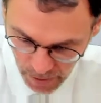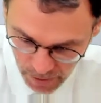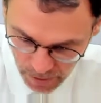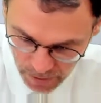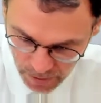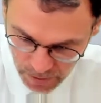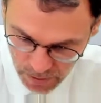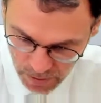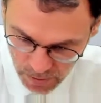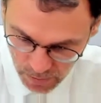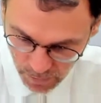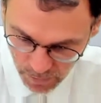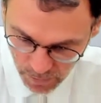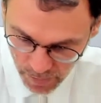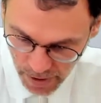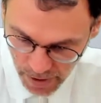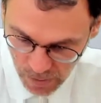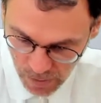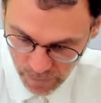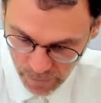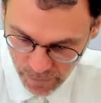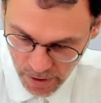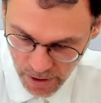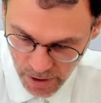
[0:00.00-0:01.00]
So pi
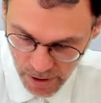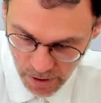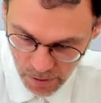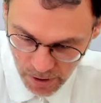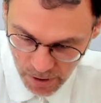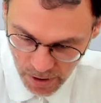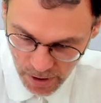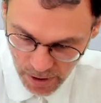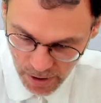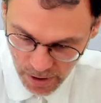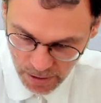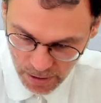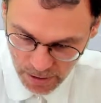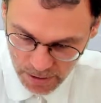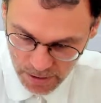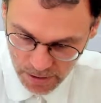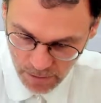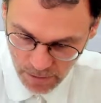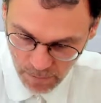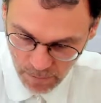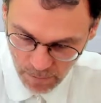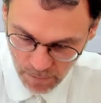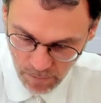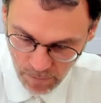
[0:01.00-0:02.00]
over here and
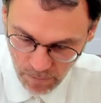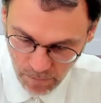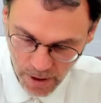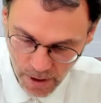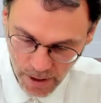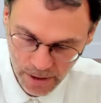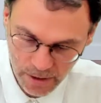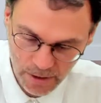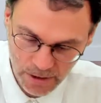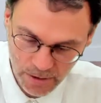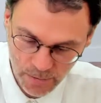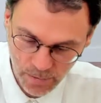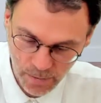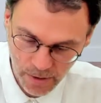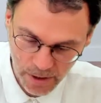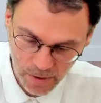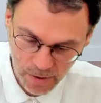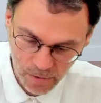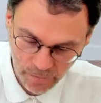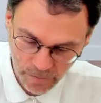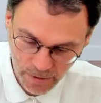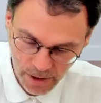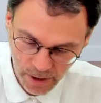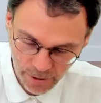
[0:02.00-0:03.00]
minus pi
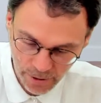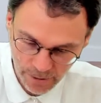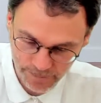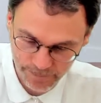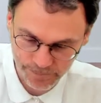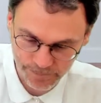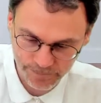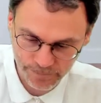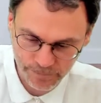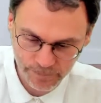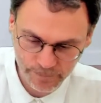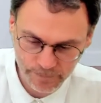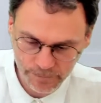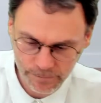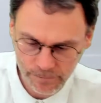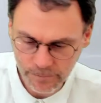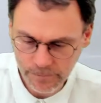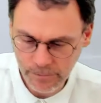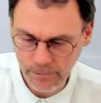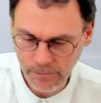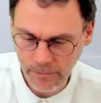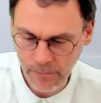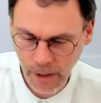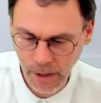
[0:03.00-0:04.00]
over there.
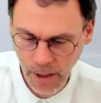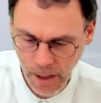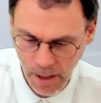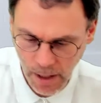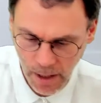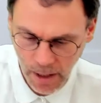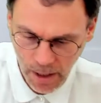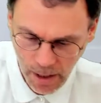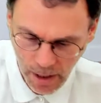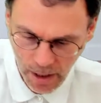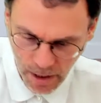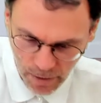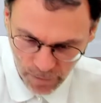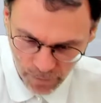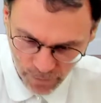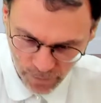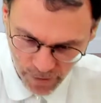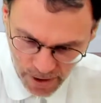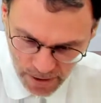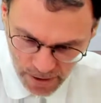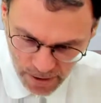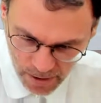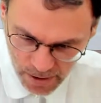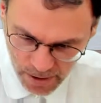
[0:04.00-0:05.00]

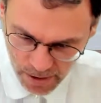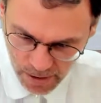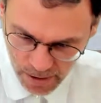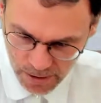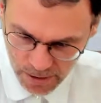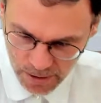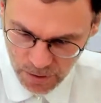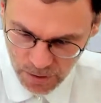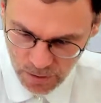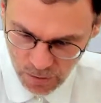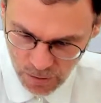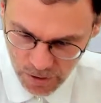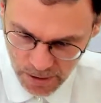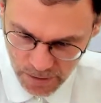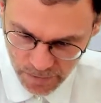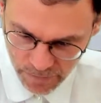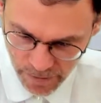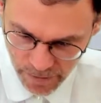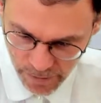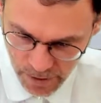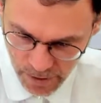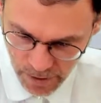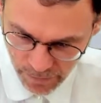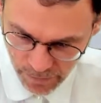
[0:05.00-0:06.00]
Finally, let's do this
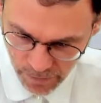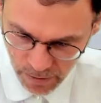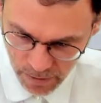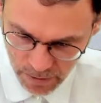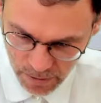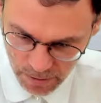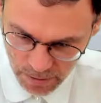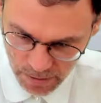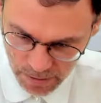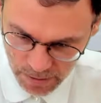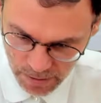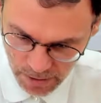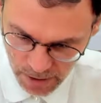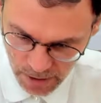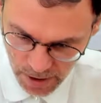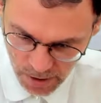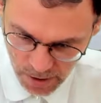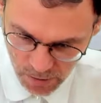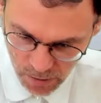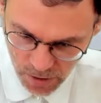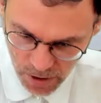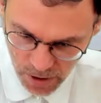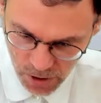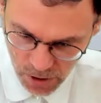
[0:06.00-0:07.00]
very difficult
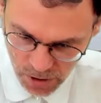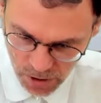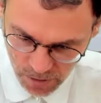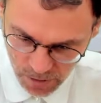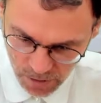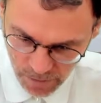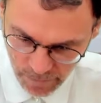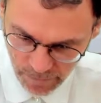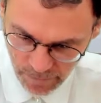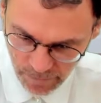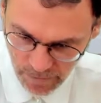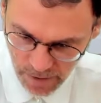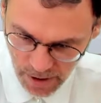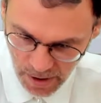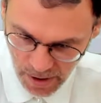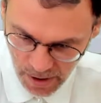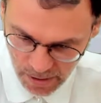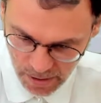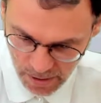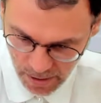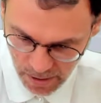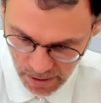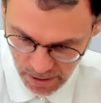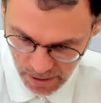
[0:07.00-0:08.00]
calculation of
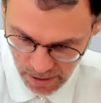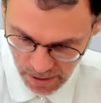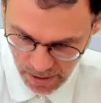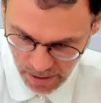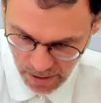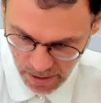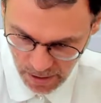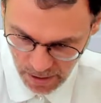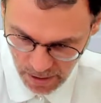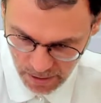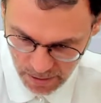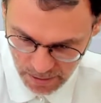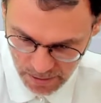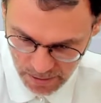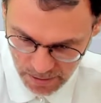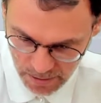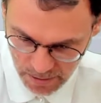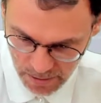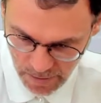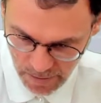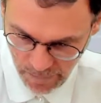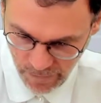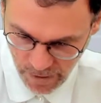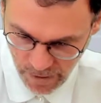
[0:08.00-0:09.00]
adding and
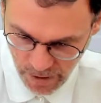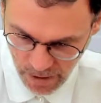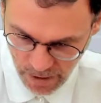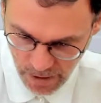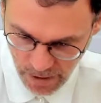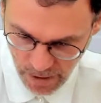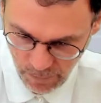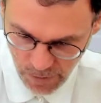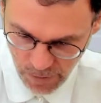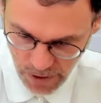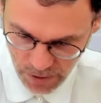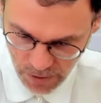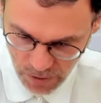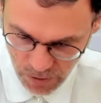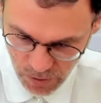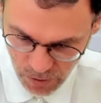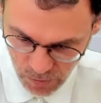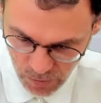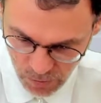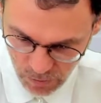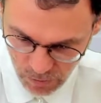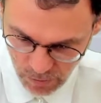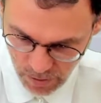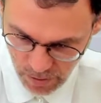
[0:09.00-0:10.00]
dividing by
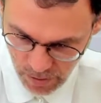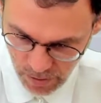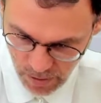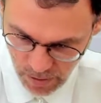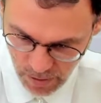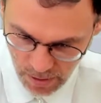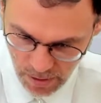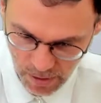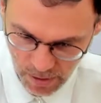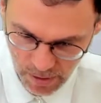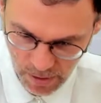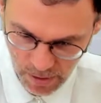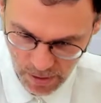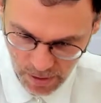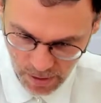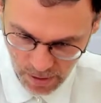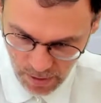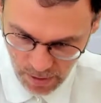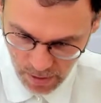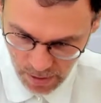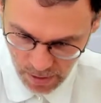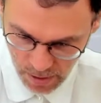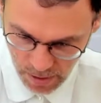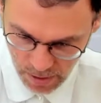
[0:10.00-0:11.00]
2.
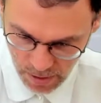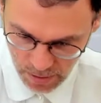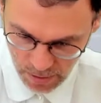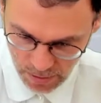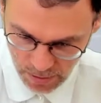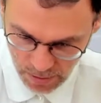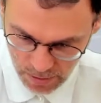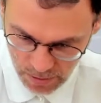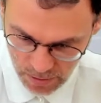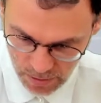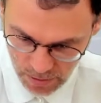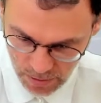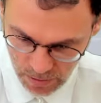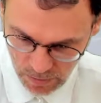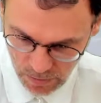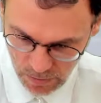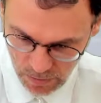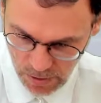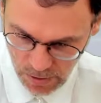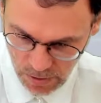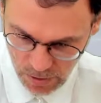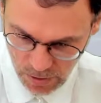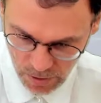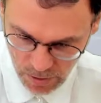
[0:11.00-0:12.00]
So
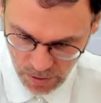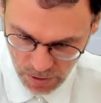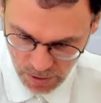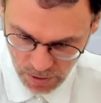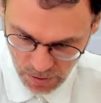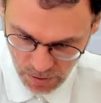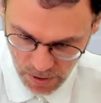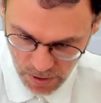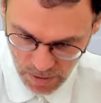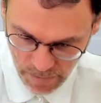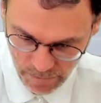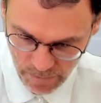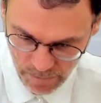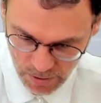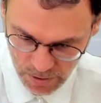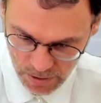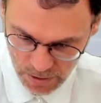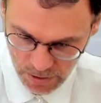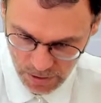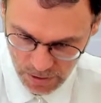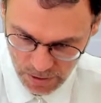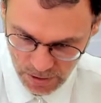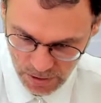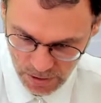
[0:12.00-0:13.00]
that should give
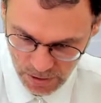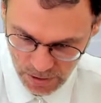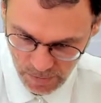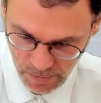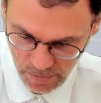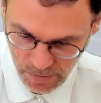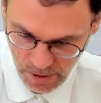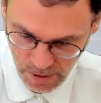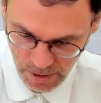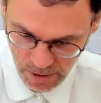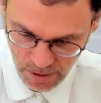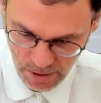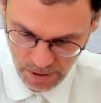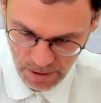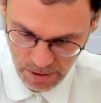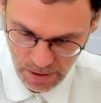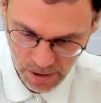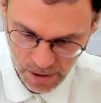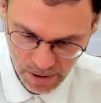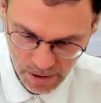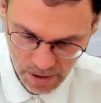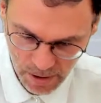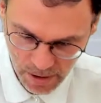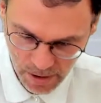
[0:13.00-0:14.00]
us something
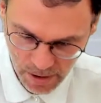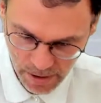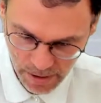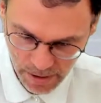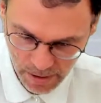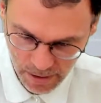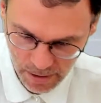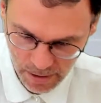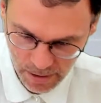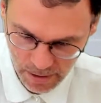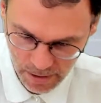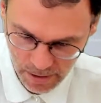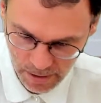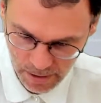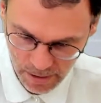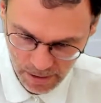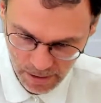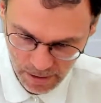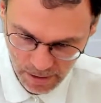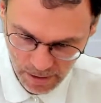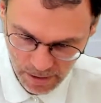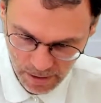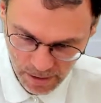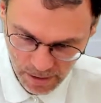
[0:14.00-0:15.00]
like
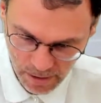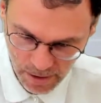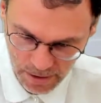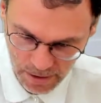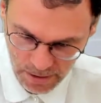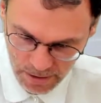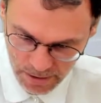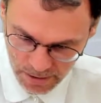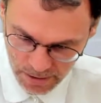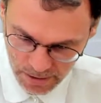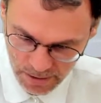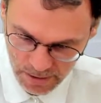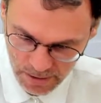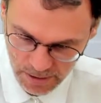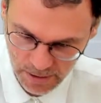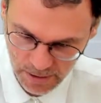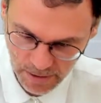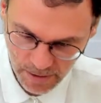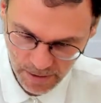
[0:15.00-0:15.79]
this.